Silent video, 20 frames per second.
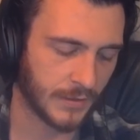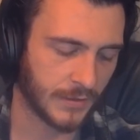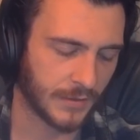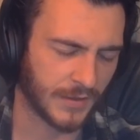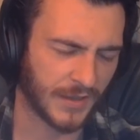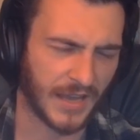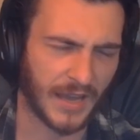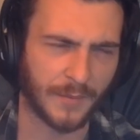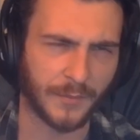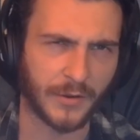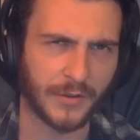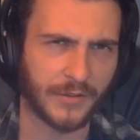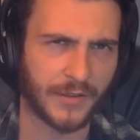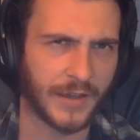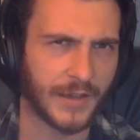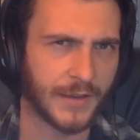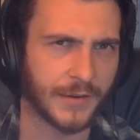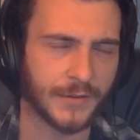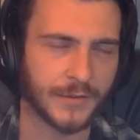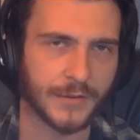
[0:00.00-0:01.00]

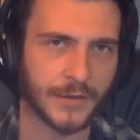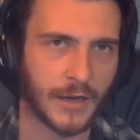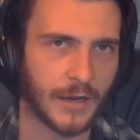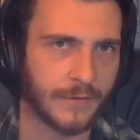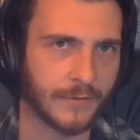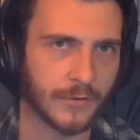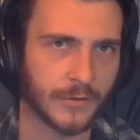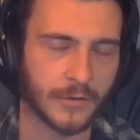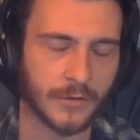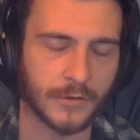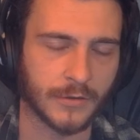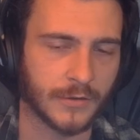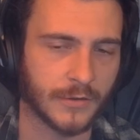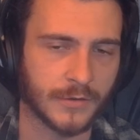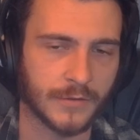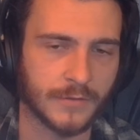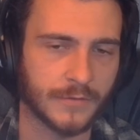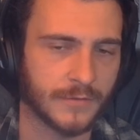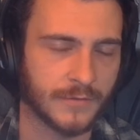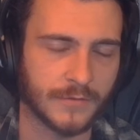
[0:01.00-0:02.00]
emulate, cover,
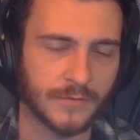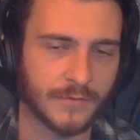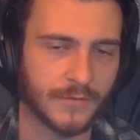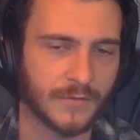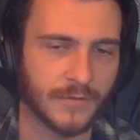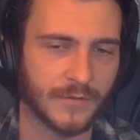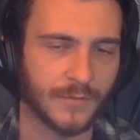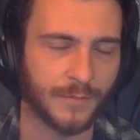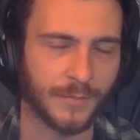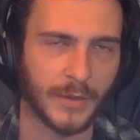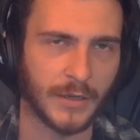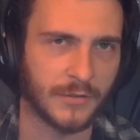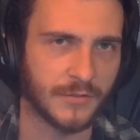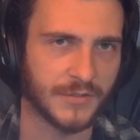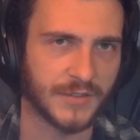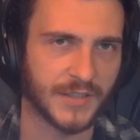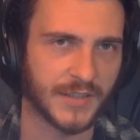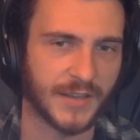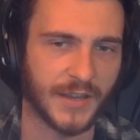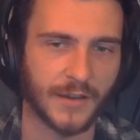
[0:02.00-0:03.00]

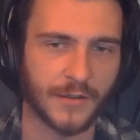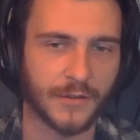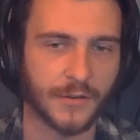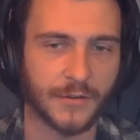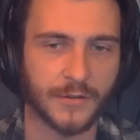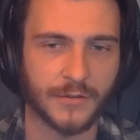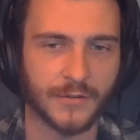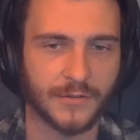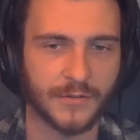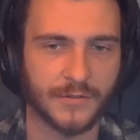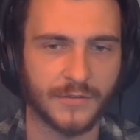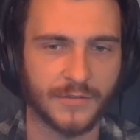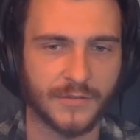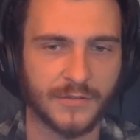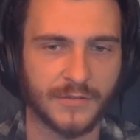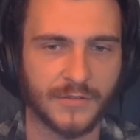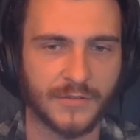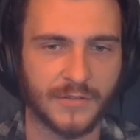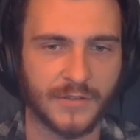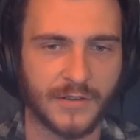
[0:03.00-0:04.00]
meld together.
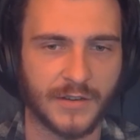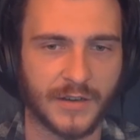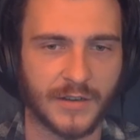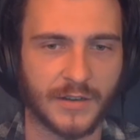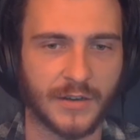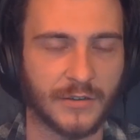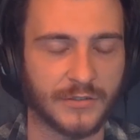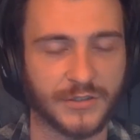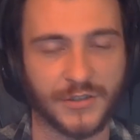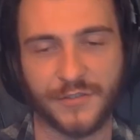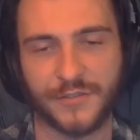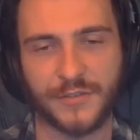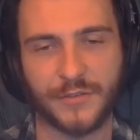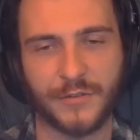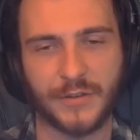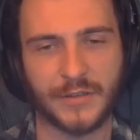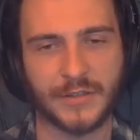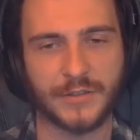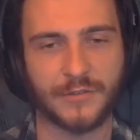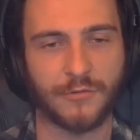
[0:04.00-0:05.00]
I don't know, she's
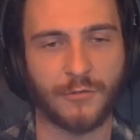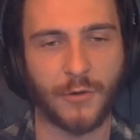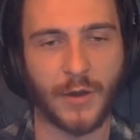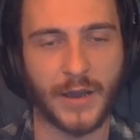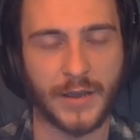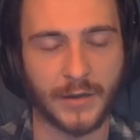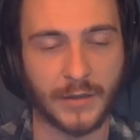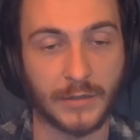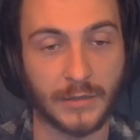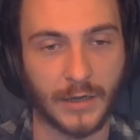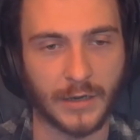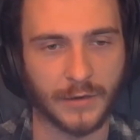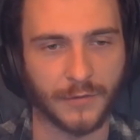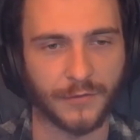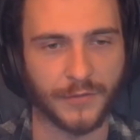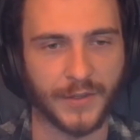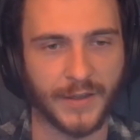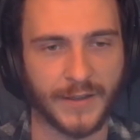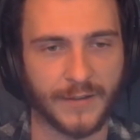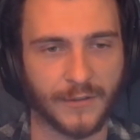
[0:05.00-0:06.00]
doing quite a lot of
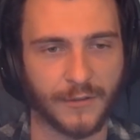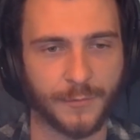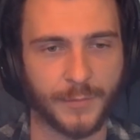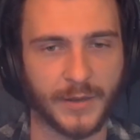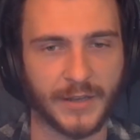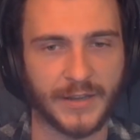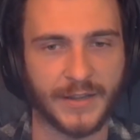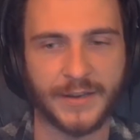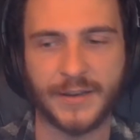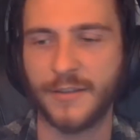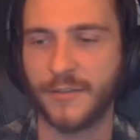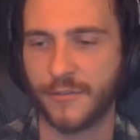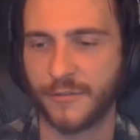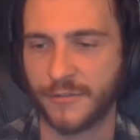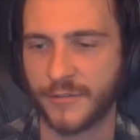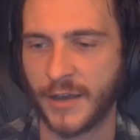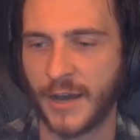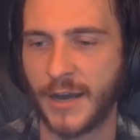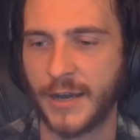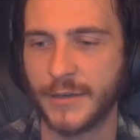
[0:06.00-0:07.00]
things, but it is
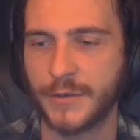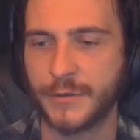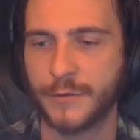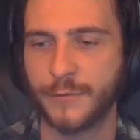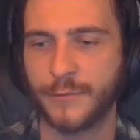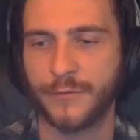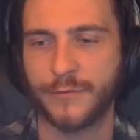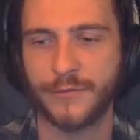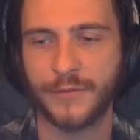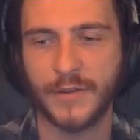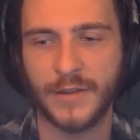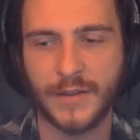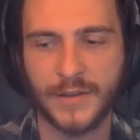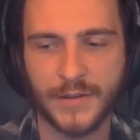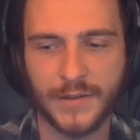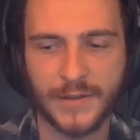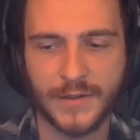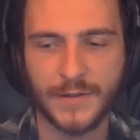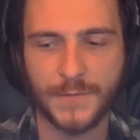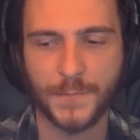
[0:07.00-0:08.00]
kind of,
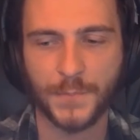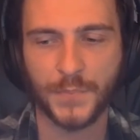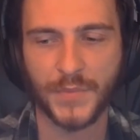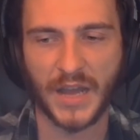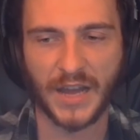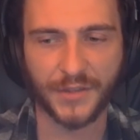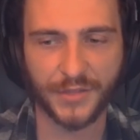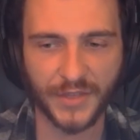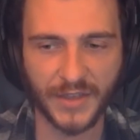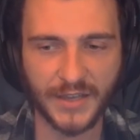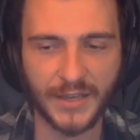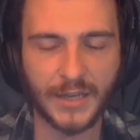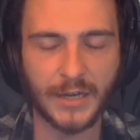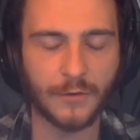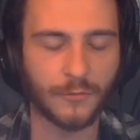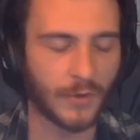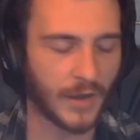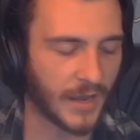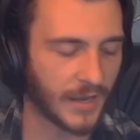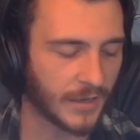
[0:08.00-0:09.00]
I think in a
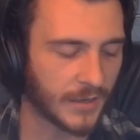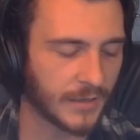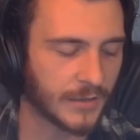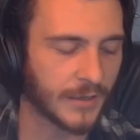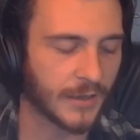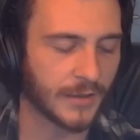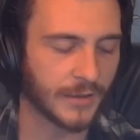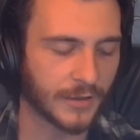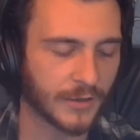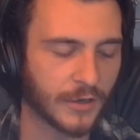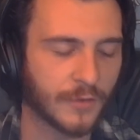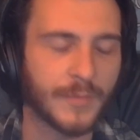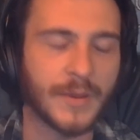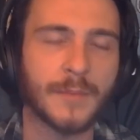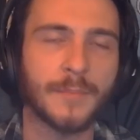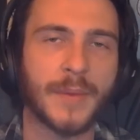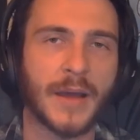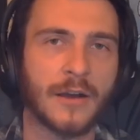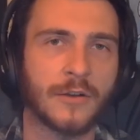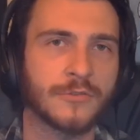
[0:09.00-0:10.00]
way, a, a little
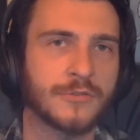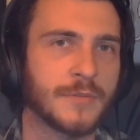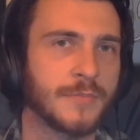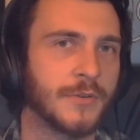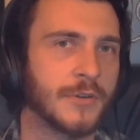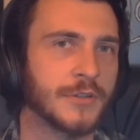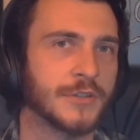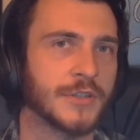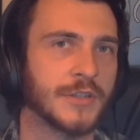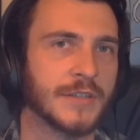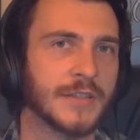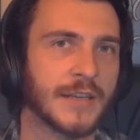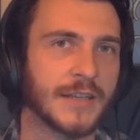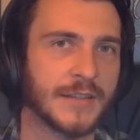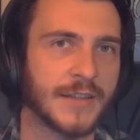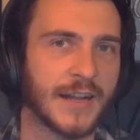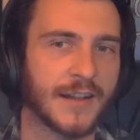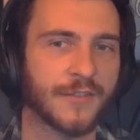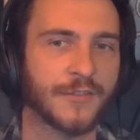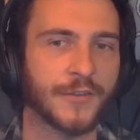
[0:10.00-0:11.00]
bit boundary pushing, and
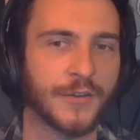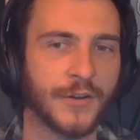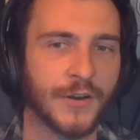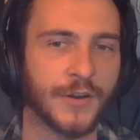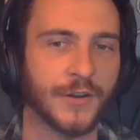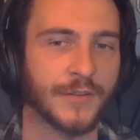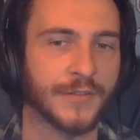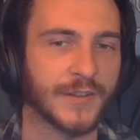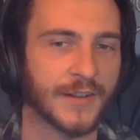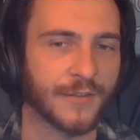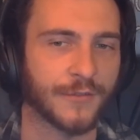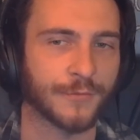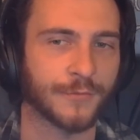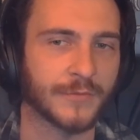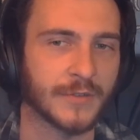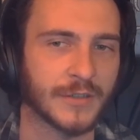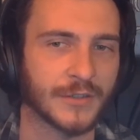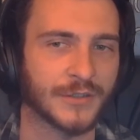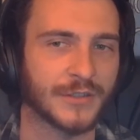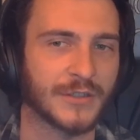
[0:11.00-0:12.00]
that's good. That's
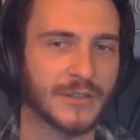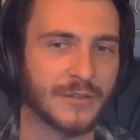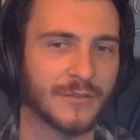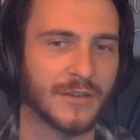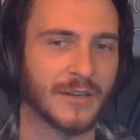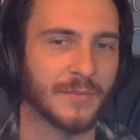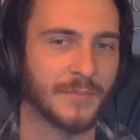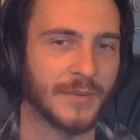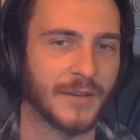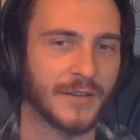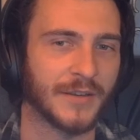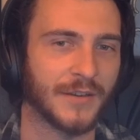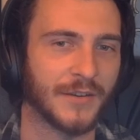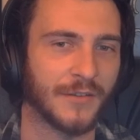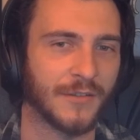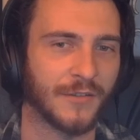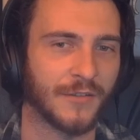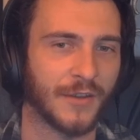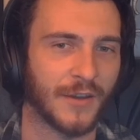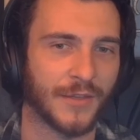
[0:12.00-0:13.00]
reassuring,
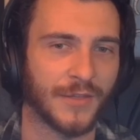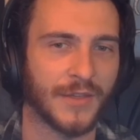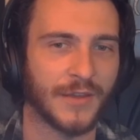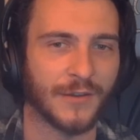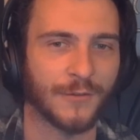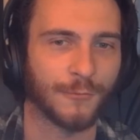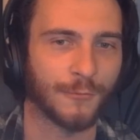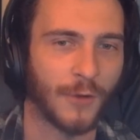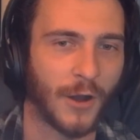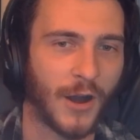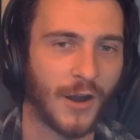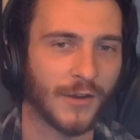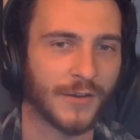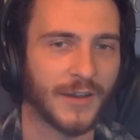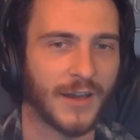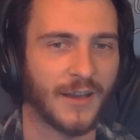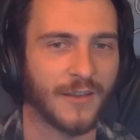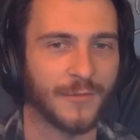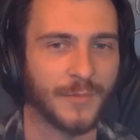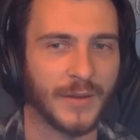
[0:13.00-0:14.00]
because I think rock
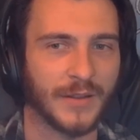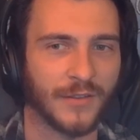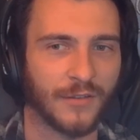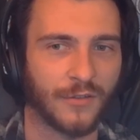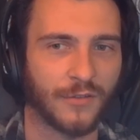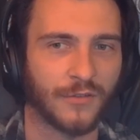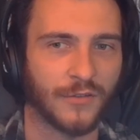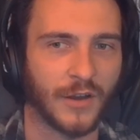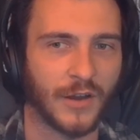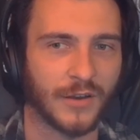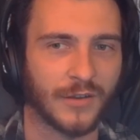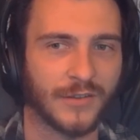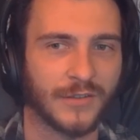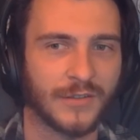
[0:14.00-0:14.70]
has been stuck